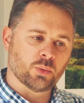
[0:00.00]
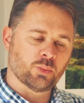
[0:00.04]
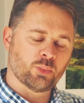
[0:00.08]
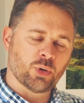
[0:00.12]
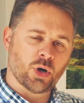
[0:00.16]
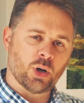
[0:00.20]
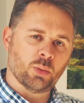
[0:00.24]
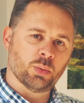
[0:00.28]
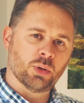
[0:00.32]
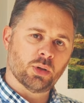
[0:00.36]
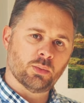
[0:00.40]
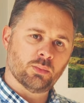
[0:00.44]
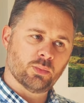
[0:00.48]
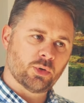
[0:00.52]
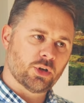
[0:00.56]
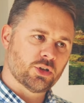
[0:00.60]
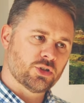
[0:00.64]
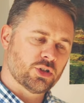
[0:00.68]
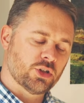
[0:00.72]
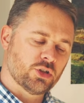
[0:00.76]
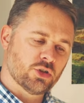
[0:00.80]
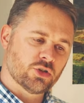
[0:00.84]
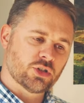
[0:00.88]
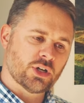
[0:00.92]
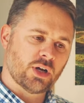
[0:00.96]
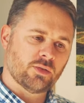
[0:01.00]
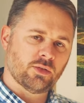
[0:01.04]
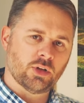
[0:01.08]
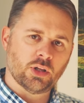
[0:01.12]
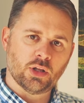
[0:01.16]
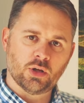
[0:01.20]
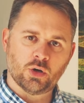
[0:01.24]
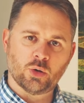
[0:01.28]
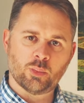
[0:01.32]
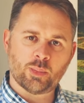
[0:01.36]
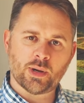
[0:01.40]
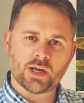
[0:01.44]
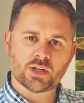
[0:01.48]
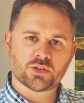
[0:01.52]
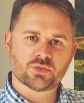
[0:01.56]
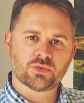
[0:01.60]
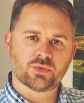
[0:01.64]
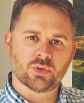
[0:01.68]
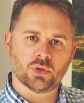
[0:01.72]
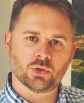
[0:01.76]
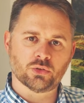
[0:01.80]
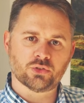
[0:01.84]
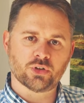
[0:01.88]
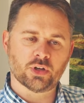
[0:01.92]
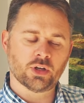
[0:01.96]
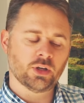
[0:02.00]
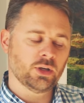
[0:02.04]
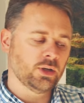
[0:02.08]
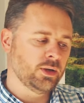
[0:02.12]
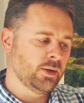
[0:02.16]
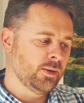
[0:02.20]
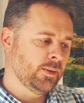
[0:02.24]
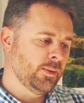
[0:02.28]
problem because it doesn't have a low pass filter